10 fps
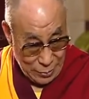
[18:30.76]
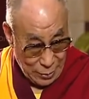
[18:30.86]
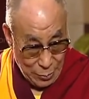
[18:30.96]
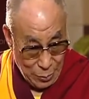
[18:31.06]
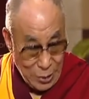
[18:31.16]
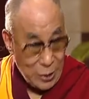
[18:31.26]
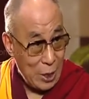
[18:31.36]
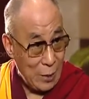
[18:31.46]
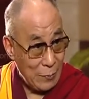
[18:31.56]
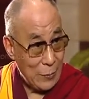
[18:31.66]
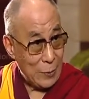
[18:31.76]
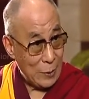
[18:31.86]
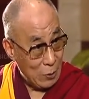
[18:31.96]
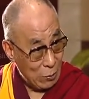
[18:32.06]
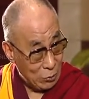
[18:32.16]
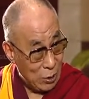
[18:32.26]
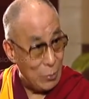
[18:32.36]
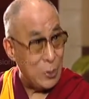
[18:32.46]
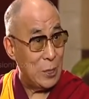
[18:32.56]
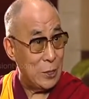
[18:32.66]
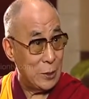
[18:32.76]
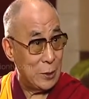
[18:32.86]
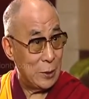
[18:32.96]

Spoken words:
And meantime, there are also limitation.